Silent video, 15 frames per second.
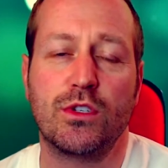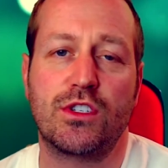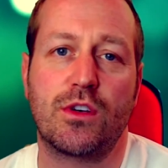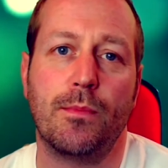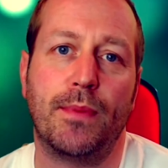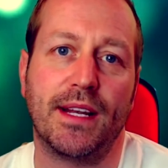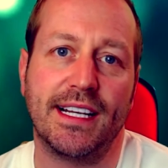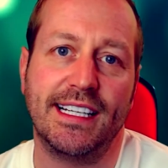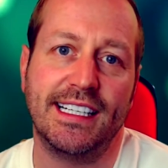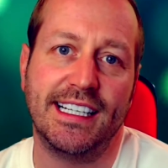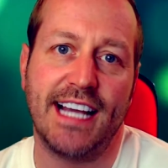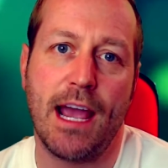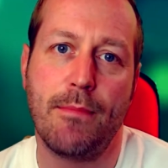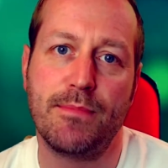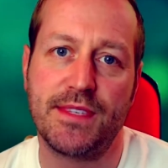was
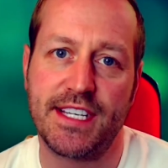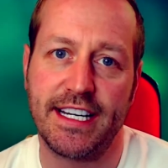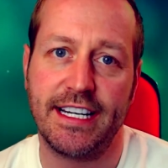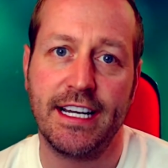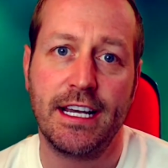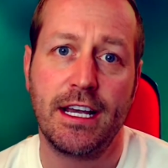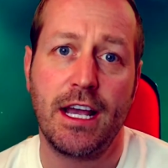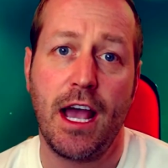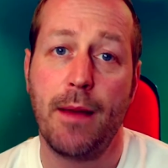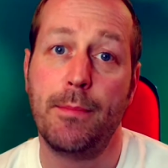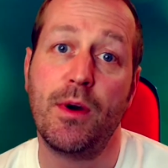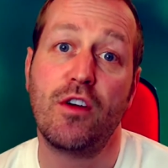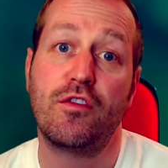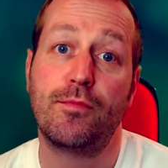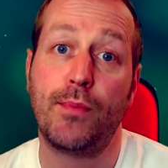completely empty, and
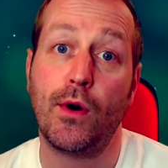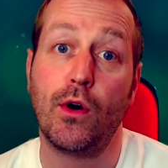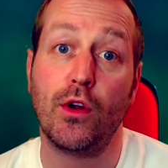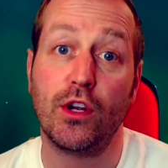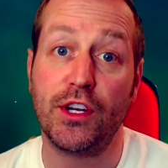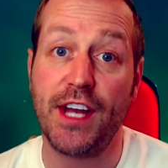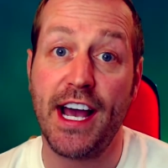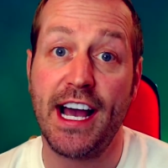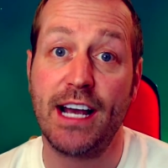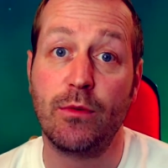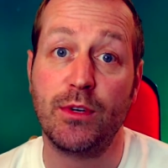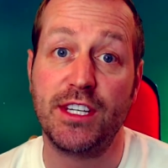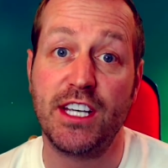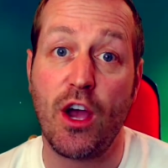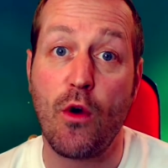both Paul and I
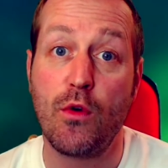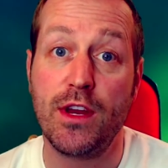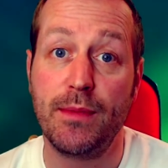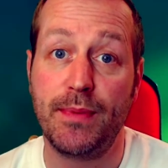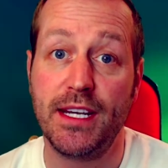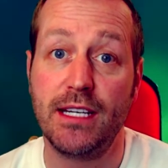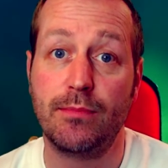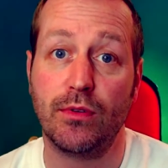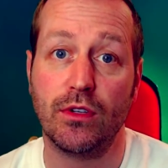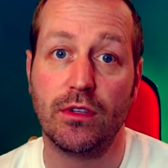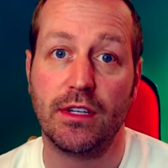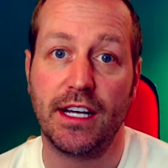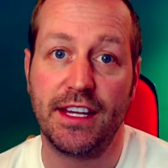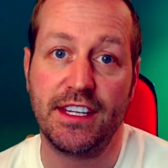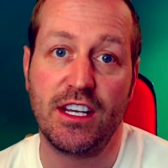were the only people
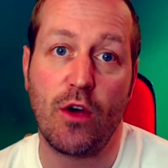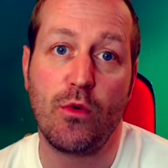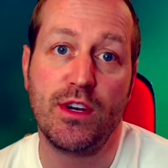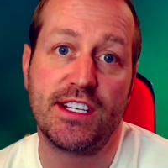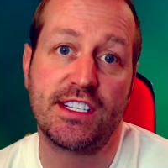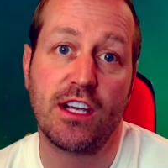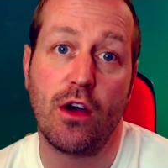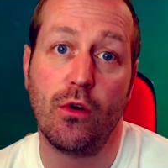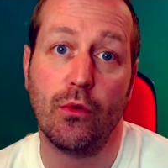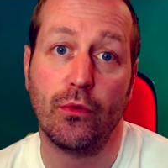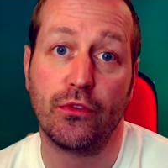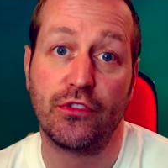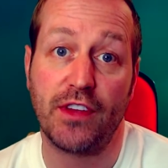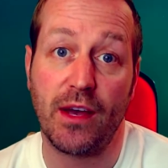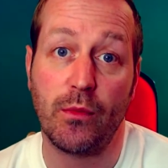and the only
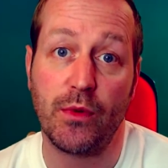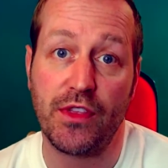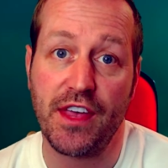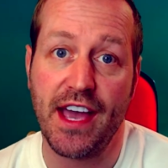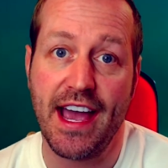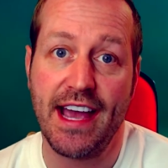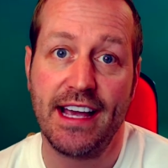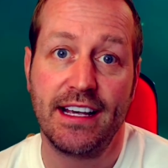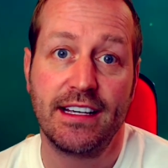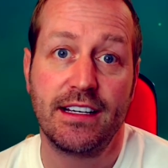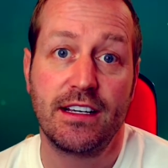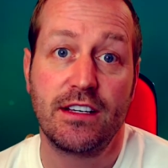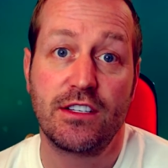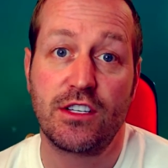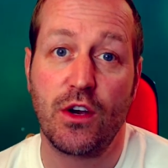souls that were there.
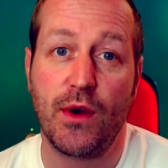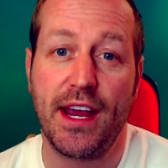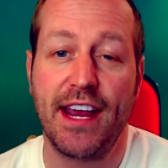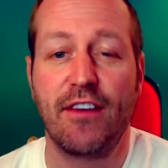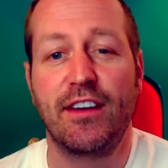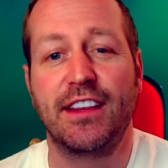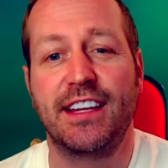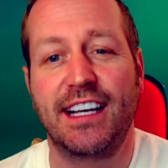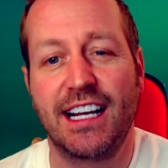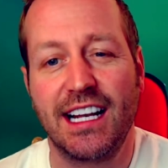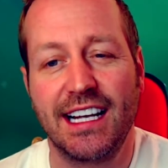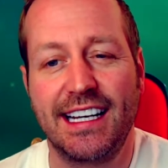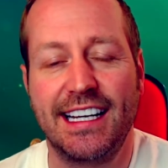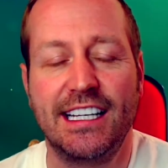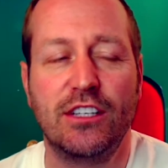So hearing the
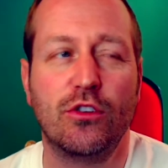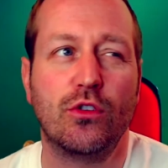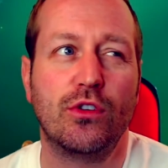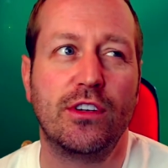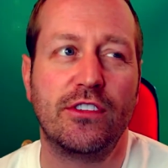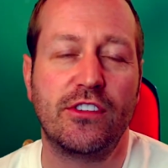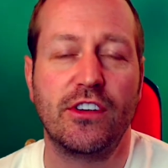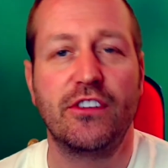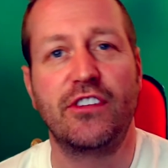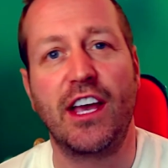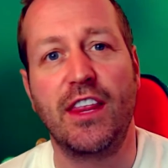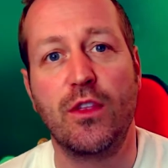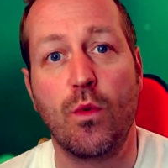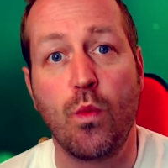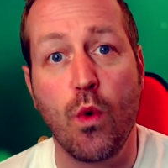clicking noises
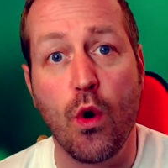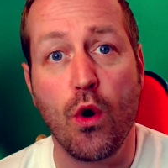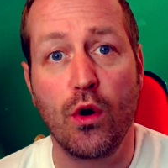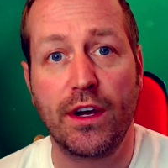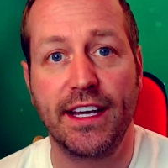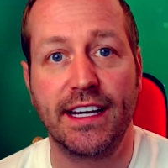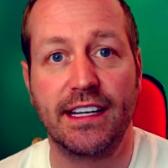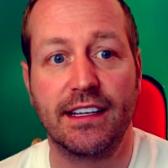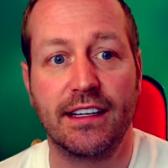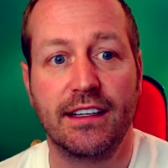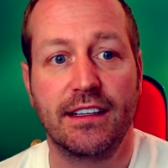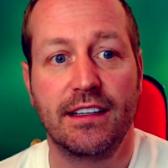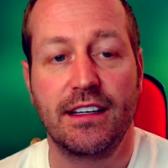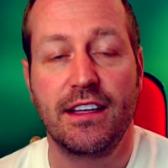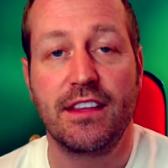and the walking,
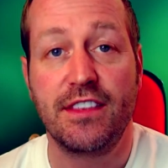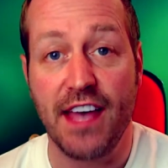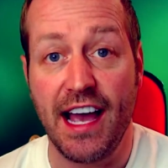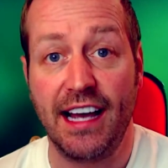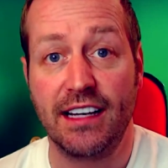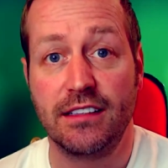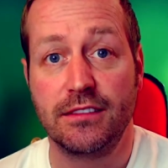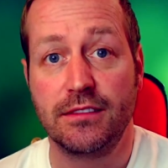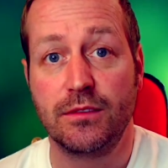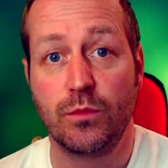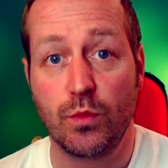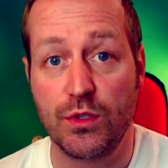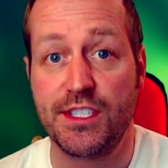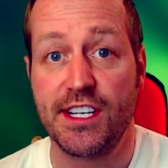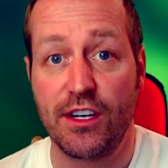that
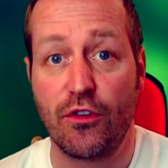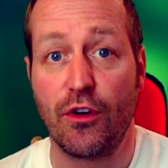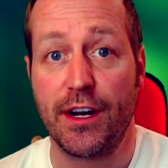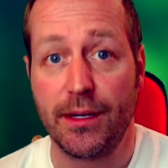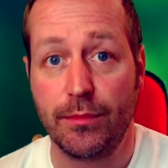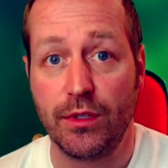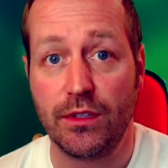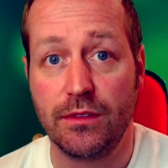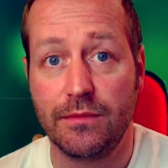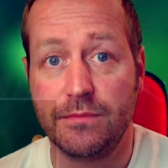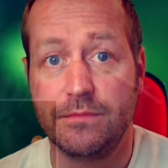was incredible.